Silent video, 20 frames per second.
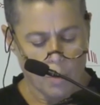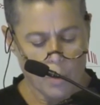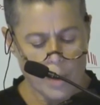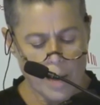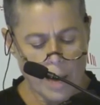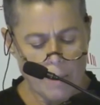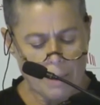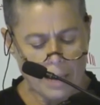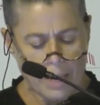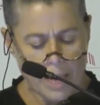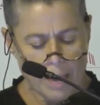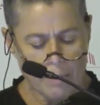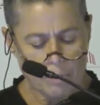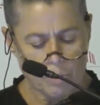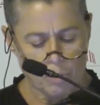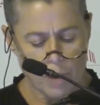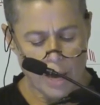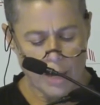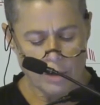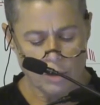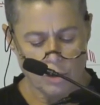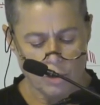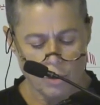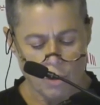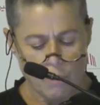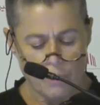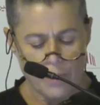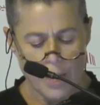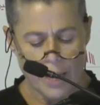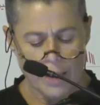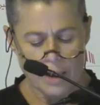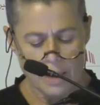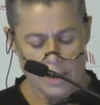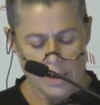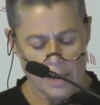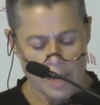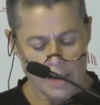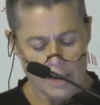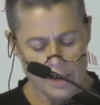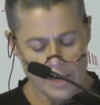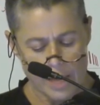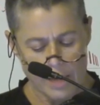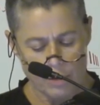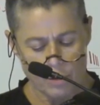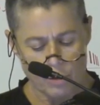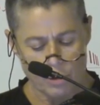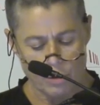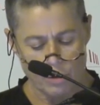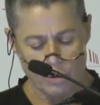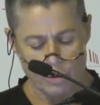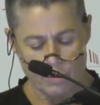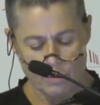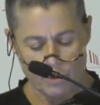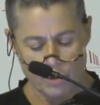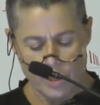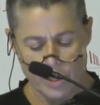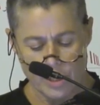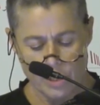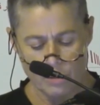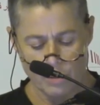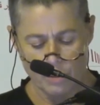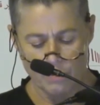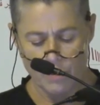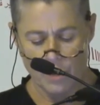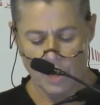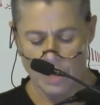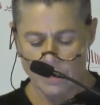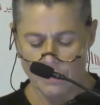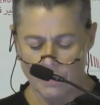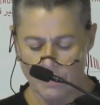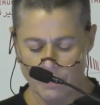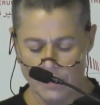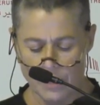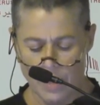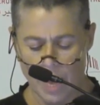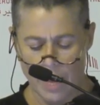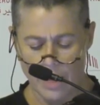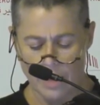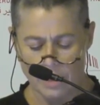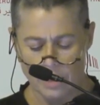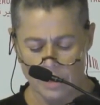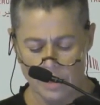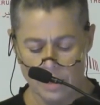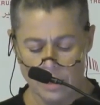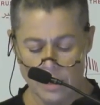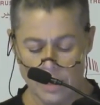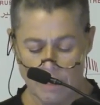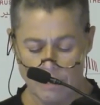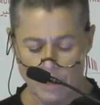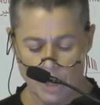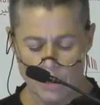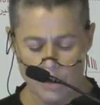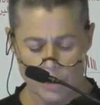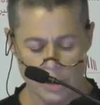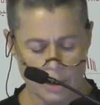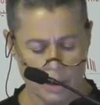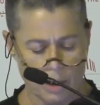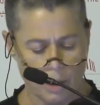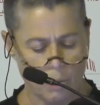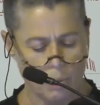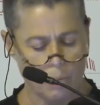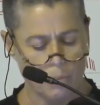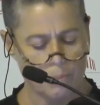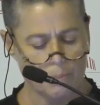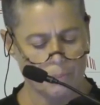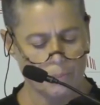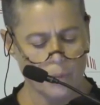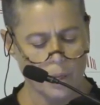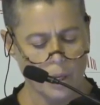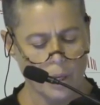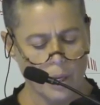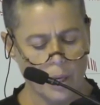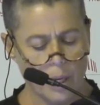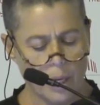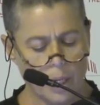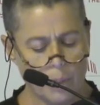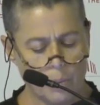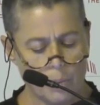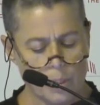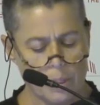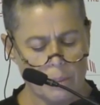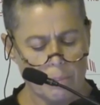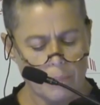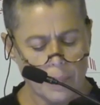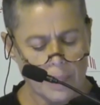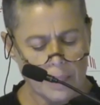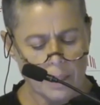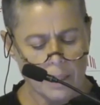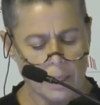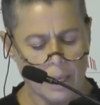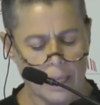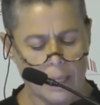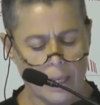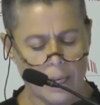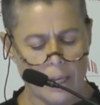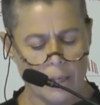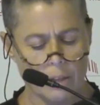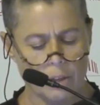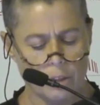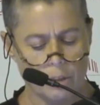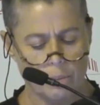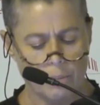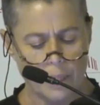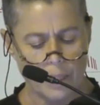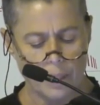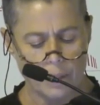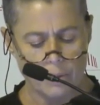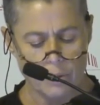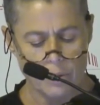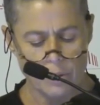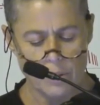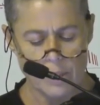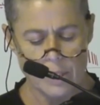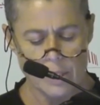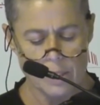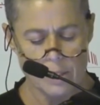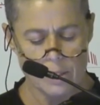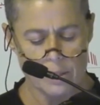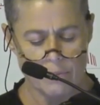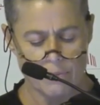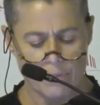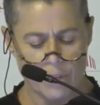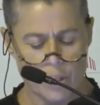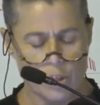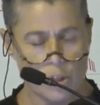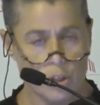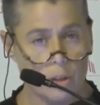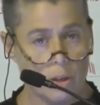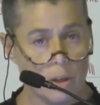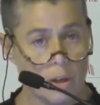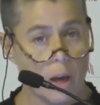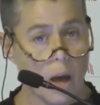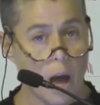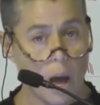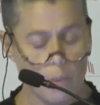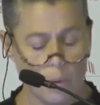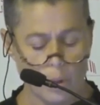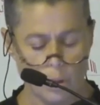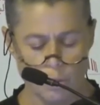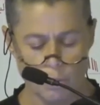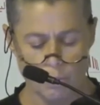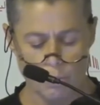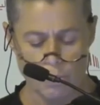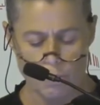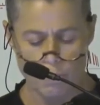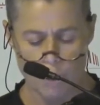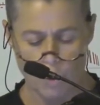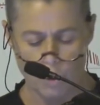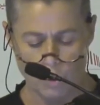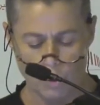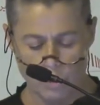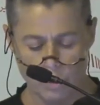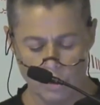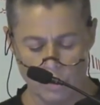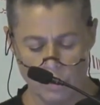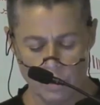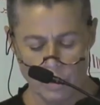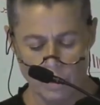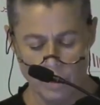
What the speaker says: When I became director of the Edelstein Center for History and Philosophy of Science some years ago, it was immediately clear to me that this is the vision I want to promote.